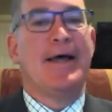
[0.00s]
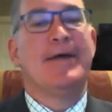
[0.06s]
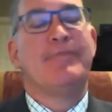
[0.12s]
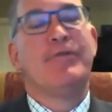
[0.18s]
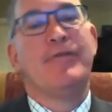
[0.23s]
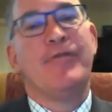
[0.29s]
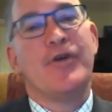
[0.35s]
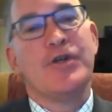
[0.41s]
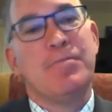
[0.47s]

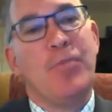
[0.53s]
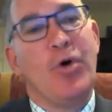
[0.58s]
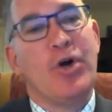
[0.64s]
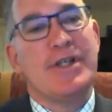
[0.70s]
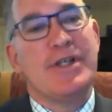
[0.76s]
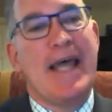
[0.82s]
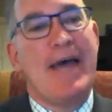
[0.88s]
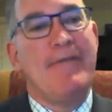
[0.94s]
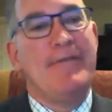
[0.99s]
Reverse
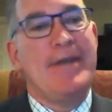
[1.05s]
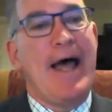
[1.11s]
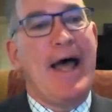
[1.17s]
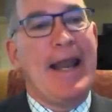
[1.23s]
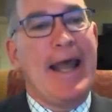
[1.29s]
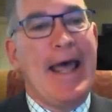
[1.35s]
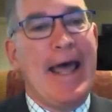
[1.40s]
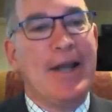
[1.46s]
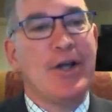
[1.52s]
mortgages have not
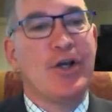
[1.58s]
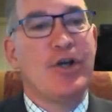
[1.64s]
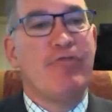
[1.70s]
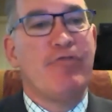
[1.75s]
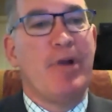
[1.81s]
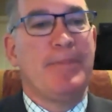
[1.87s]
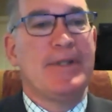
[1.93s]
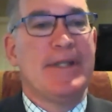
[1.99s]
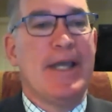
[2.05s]
had a good
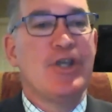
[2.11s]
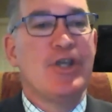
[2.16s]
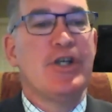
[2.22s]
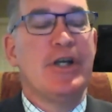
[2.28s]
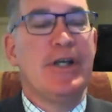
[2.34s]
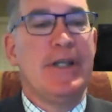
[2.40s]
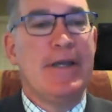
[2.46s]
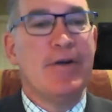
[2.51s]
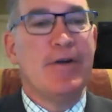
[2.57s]
reputation
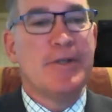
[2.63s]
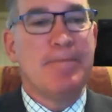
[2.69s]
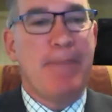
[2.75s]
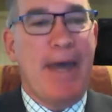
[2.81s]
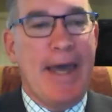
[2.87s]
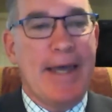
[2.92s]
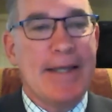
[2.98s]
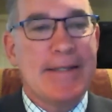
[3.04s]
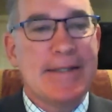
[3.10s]
in years
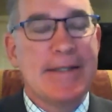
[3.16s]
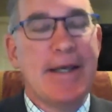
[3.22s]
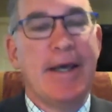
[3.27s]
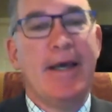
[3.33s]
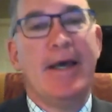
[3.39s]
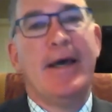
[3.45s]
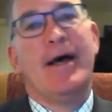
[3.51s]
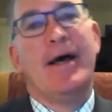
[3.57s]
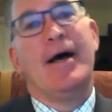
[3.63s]
past,
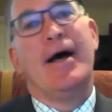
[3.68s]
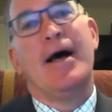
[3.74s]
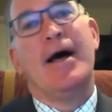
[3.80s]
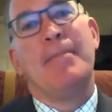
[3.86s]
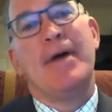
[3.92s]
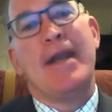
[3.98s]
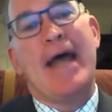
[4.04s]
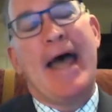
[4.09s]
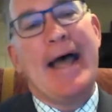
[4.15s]

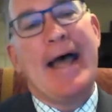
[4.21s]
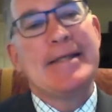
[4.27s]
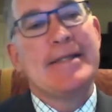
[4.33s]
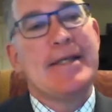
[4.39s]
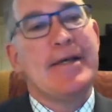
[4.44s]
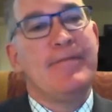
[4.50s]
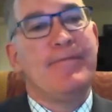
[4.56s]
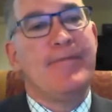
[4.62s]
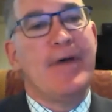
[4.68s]
but as
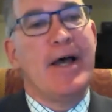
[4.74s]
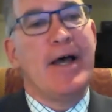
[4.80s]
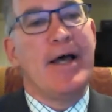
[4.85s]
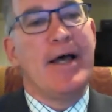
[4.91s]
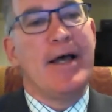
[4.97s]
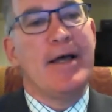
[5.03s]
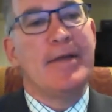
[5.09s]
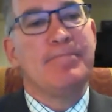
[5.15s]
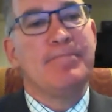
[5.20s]
of
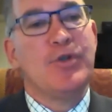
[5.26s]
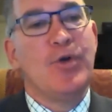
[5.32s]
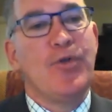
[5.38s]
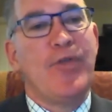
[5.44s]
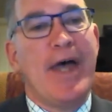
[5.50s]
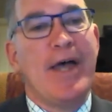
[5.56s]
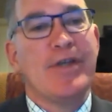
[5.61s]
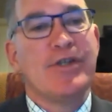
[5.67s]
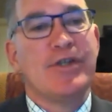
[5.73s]

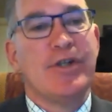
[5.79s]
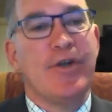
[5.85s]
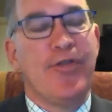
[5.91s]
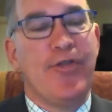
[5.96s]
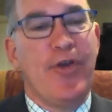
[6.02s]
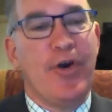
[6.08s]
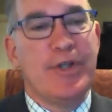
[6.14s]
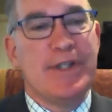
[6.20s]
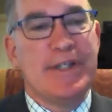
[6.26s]

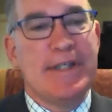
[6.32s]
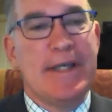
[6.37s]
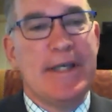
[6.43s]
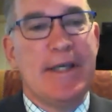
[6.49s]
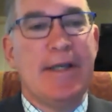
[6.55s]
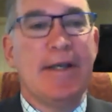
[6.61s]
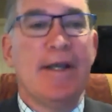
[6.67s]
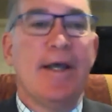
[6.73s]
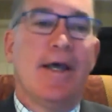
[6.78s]

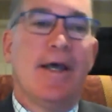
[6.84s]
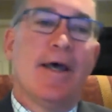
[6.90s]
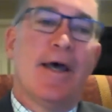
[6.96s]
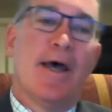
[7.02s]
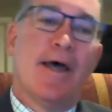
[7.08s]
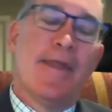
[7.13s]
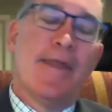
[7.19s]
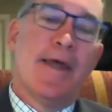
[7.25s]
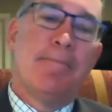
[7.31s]
2013,
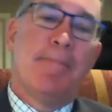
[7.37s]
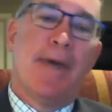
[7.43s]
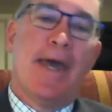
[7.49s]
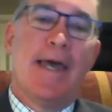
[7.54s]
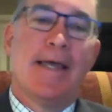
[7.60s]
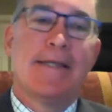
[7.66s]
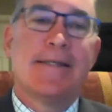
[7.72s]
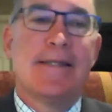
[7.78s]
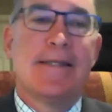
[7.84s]
they
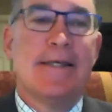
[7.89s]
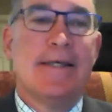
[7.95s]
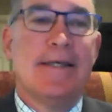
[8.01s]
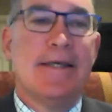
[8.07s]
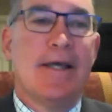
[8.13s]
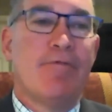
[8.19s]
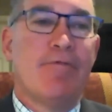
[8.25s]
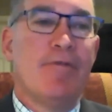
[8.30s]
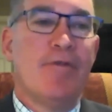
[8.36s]
passed the
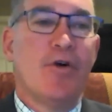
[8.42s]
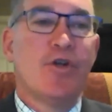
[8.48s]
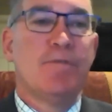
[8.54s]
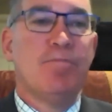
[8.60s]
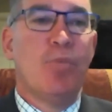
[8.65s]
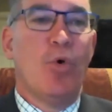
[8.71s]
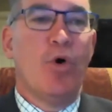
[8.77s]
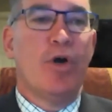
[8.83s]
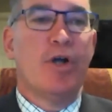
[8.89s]
Reverse
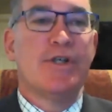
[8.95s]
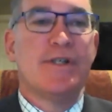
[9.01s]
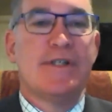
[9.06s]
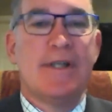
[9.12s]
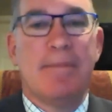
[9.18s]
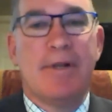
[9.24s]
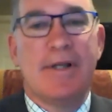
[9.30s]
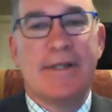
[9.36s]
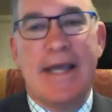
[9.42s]
Mortgage
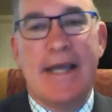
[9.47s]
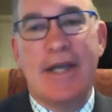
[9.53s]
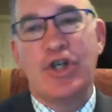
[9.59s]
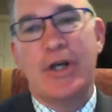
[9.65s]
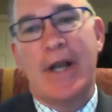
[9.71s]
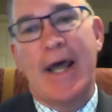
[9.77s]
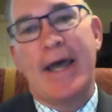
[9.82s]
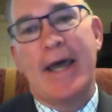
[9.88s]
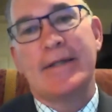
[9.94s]

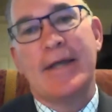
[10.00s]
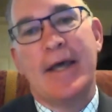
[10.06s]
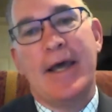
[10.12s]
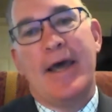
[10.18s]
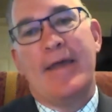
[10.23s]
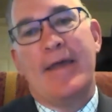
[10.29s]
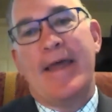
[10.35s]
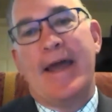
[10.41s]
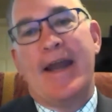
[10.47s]
Stabilization Act
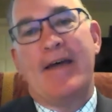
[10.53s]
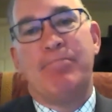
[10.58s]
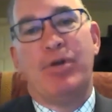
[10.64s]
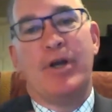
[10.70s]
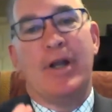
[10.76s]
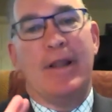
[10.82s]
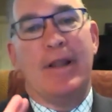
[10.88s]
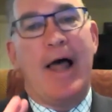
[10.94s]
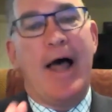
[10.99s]
that had put
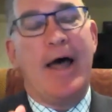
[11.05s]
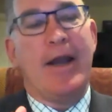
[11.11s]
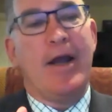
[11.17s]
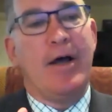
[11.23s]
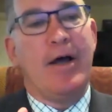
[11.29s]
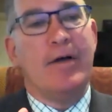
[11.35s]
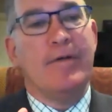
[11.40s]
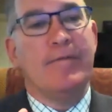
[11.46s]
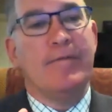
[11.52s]
a lot of